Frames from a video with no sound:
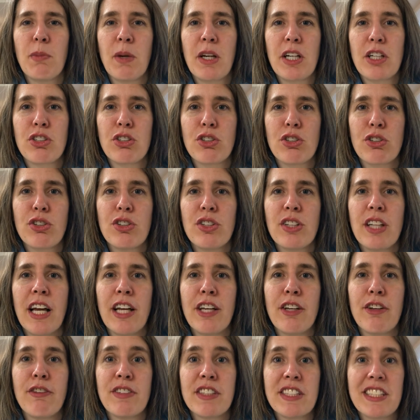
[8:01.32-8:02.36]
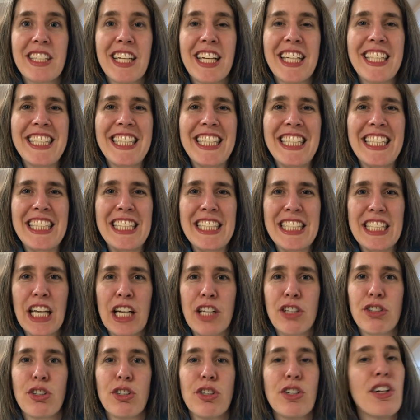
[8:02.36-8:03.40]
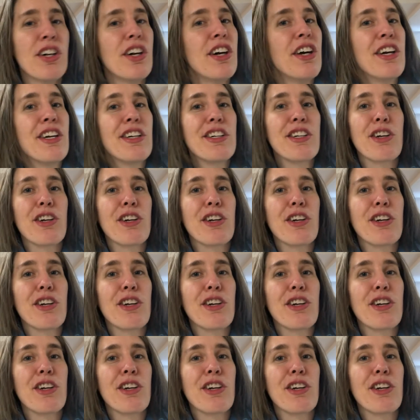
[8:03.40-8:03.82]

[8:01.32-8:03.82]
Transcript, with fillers: make sure that you visit us and schedule